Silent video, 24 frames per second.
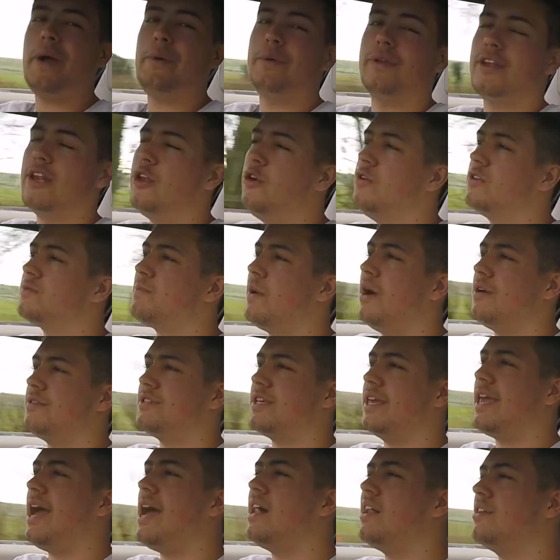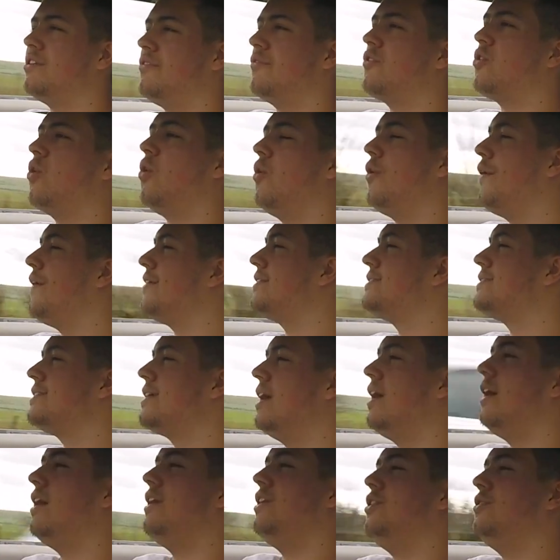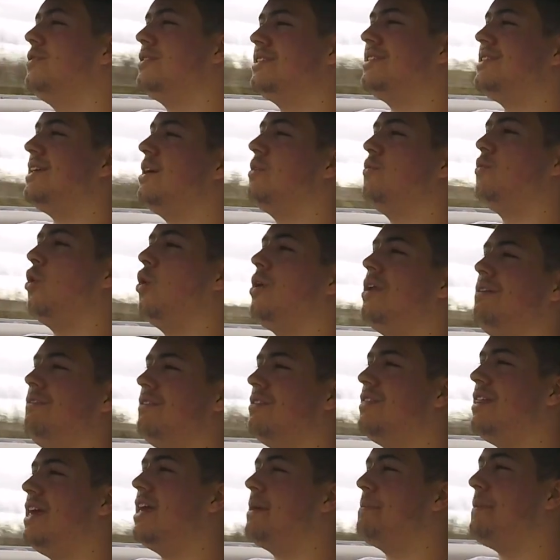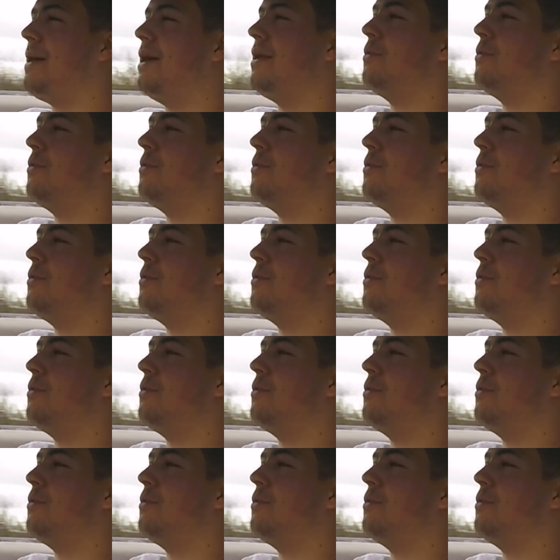would lose miles to gallon, of course, you would still not even think about